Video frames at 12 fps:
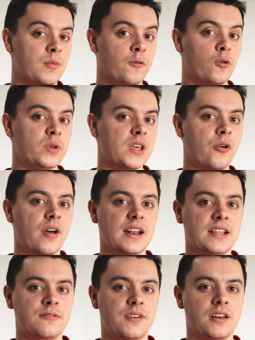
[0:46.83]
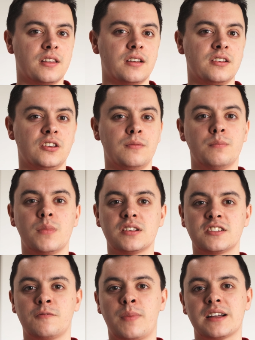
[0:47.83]
Before we go any further, you
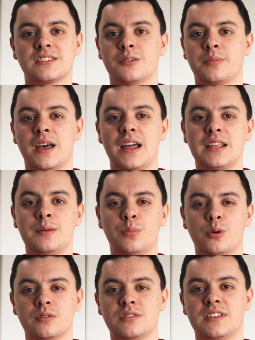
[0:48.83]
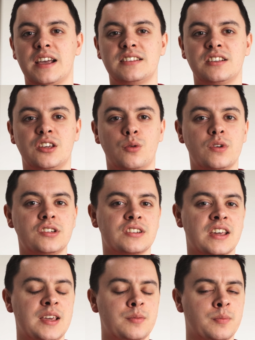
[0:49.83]
must have backed up any important data you wish to
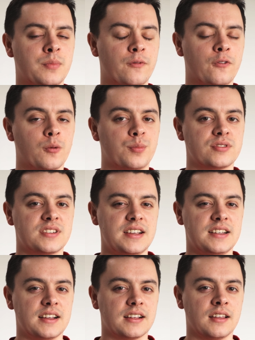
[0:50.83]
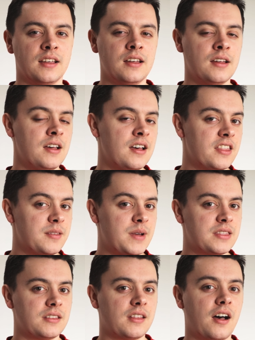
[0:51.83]
keep before proceeding. The
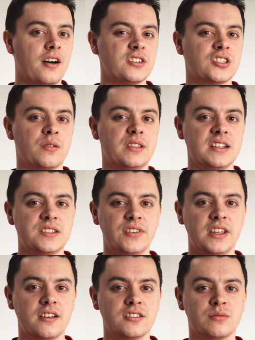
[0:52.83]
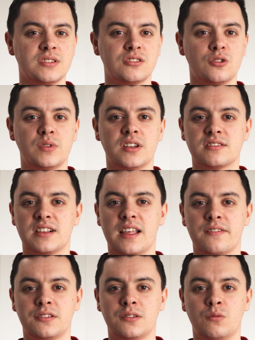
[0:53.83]
method that I show in this video to install Windows
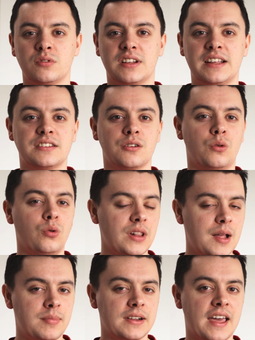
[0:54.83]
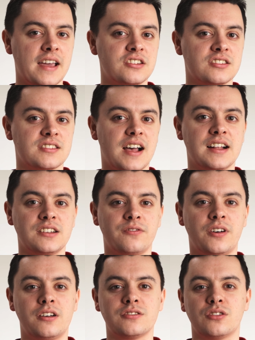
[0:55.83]
eleven will delete all applications and
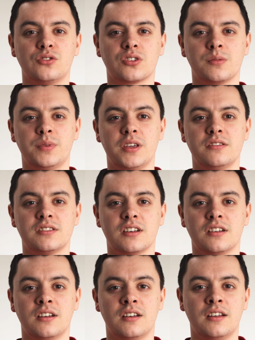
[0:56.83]
files on your computer.